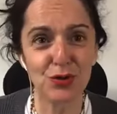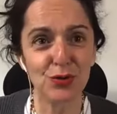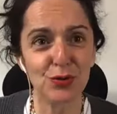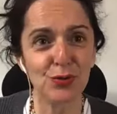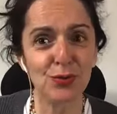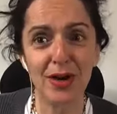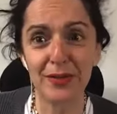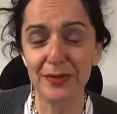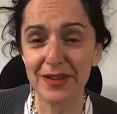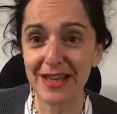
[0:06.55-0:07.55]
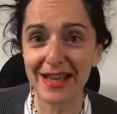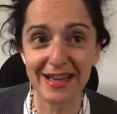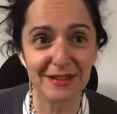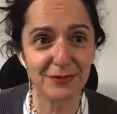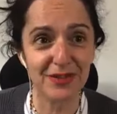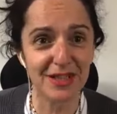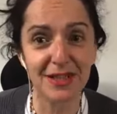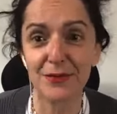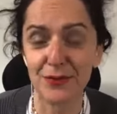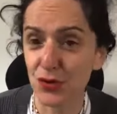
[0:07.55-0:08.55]
to the end of the
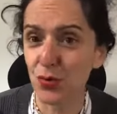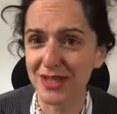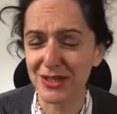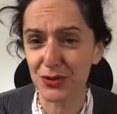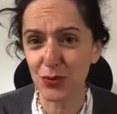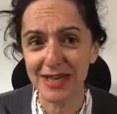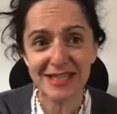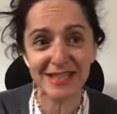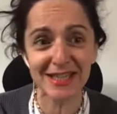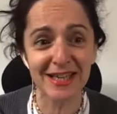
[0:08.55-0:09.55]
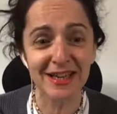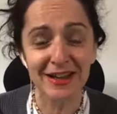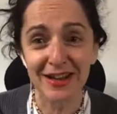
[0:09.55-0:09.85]
year for 2020.